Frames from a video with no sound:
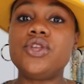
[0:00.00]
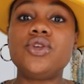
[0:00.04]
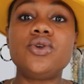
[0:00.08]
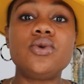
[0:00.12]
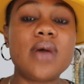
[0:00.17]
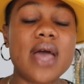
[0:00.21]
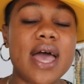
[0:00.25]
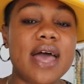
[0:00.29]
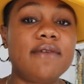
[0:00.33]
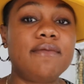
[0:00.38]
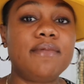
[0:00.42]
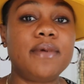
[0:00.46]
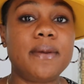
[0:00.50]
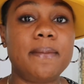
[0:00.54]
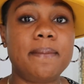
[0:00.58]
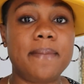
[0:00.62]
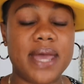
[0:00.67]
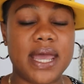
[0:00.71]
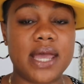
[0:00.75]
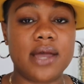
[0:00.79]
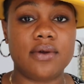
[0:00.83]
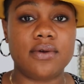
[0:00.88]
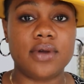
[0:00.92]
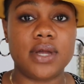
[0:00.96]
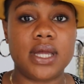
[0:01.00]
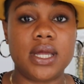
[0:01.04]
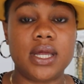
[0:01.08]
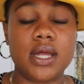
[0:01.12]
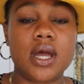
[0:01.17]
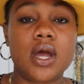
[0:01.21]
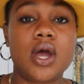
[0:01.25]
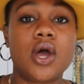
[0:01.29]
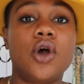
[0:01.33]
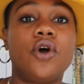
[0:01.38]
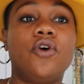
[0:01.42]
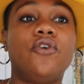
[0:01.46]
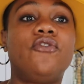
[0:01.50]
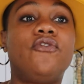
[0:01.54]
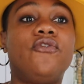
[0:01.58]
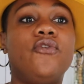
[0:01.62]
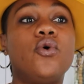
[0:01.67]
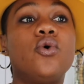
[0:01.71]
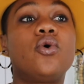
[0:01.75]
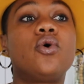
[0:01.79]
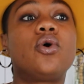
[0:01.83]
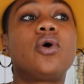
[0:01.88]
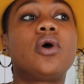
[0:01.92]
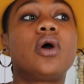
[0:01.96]
you have been married
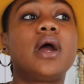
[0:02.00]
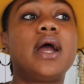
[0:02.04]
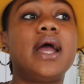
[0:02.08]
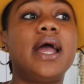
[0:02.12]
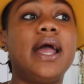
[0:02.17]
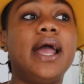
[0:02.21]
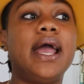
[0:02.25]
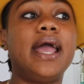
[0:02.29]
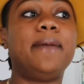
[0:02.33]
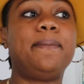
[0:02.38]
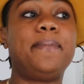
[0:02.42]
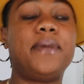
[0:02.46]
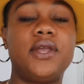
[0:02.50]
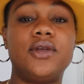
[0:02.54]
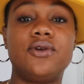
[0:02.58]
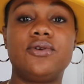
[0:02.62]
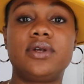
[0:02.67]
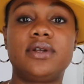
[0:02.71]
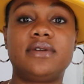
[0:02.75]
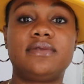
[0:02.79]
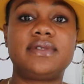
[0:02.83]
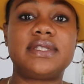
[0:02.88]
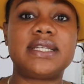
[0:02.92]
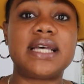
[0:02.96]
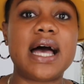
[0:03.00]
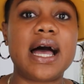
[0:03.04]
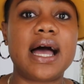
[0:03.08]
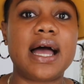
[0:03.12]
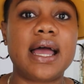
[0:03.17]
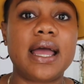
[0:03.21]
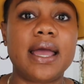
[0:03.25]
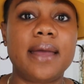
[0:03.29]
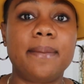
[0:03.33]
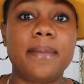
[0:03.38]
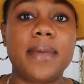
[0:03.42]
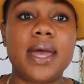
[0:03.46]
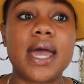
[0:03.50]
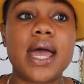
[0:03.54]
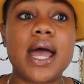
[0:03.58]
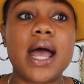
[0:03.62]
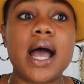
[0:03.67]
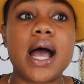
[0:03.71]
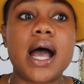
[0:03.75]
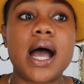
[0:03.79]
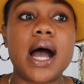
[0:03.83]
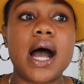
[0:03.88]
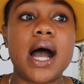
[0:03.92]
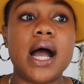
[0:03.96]
for a period of time,
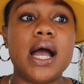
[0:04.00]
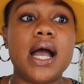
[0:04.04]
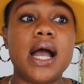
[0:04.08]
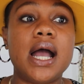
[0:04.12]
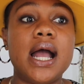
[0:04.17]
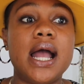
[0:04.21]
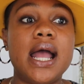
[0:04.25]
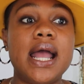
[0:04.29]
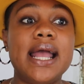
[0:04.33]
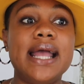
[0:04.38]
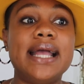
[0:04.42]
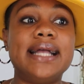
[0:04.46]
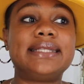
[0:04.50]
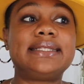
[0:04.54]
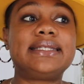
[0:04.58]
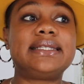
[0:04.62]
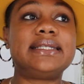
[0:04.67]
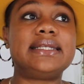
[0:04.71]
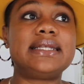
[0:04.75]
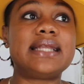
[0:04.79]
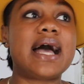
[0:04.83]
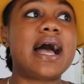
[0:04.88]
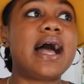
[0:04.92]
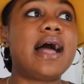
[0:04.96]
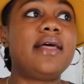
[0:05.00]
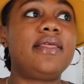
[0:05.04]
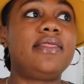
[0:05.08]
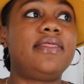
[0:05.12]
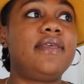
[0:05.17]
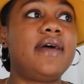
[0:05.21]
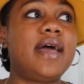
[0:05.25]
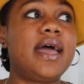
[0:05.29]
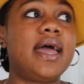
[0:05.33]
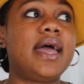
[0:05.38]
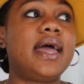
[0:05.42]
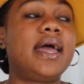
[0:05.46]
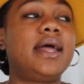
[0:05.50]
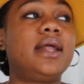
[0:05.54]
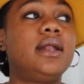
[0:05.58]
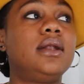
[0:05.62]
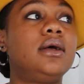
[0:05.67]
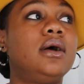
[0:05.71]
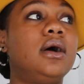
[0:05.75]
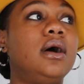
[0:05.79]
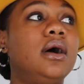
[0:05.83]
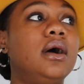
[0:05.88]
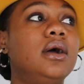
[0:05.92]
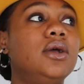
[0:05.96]
it's not that
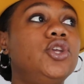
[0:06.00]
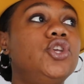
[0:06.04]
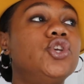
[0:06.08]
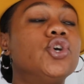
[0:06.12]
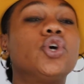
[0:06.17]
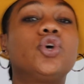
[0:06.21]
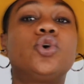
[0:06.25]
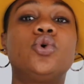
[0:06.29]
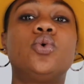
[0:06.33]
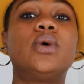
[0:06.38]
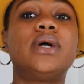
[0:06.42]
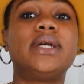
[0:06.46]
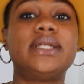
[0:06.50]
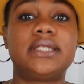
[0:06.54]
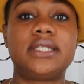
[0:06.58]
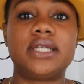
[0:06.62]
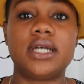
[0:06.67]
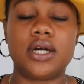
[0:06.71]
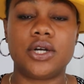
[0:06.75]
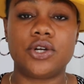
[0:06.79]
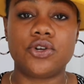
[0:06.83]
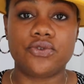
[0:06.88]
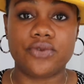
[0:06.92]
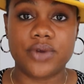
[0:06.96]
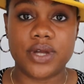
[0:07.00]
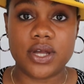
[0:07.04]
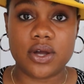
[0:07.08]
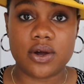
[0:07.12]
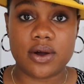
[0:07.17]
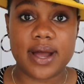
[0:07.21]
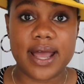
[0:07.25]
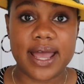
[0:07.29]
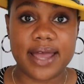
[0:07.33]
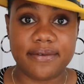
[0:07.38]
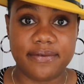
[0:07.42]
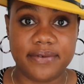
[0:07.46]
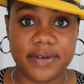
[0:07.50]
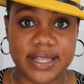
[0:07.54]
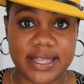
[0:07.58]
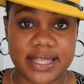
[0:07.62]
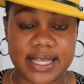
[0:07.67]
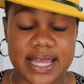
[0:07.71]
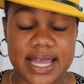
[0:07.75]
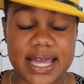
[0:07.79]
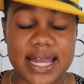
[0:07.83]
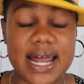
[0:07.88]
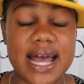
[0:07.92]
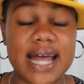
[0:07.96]
you're going to agree on
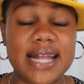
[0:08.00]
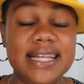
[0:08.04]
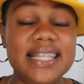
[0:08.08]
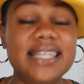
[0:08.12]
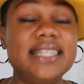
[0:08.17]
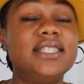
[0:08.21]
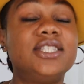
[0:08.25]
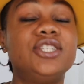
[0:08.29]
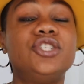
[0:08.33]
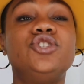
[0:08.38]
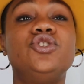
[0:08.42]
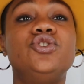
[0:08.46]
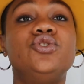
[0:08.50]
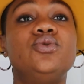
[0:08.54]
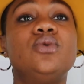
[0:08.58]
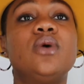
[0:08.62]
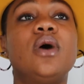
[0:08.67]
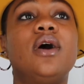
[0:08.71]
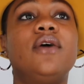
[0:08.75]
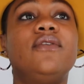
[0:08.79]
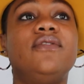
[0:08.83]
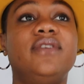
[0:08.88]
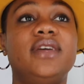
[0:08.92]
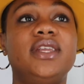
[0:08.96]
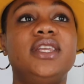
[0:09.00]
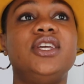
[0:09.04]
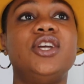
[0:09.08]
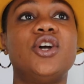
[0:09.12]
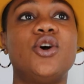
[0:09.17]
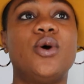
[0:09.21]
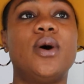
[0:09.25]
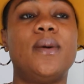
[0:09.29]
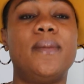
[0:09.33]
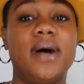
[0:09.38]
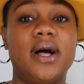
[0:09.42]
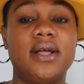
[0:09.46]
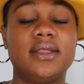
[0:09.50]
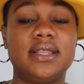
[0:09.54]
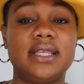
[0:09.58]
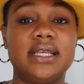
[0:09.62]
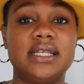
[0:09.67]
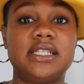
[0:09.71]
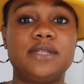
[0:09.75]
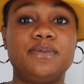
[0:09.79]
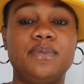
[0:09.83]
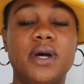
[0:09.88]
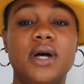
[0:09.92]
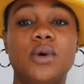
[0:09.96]
everything. And I need to do a video about
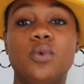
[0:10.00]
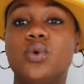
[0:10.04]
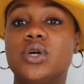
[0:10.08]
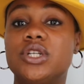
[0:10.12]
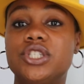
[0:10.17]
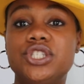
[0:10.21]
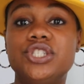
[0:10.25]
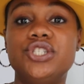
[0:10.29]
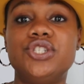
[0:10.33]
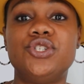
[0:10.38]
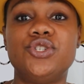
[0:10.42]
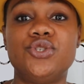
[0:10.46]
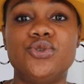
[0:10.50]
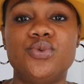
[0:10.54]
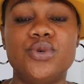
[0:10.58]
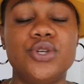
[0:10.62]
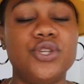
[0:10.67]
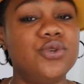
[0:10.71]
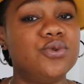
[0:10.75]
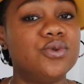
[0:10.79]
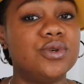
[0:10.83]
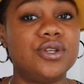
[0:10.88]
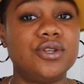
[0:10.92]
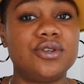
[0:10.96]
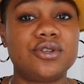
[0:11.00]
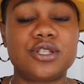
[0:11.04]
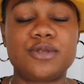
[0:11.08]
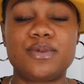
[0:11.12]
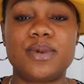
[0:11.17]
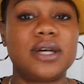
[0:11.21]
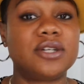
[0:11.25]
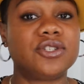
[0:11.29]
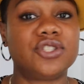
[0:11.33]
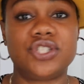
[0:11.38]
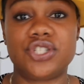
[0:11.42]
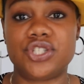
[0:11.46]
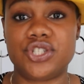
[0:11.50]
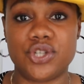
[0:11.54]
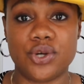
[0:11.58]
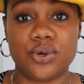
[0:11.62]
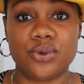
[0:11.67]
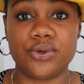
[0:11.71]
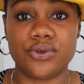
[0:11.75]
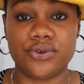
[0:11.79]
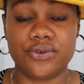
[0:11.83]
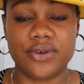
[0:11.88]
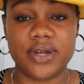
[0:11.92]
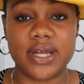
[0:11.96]
this, but what to do when you and your spouse just
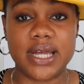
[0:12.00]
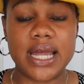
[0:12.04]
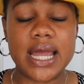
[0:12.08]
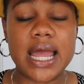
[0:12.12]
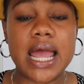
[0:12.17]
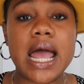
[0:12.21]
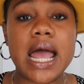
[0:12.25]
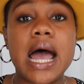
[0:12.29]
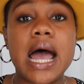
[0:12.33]
don't agree.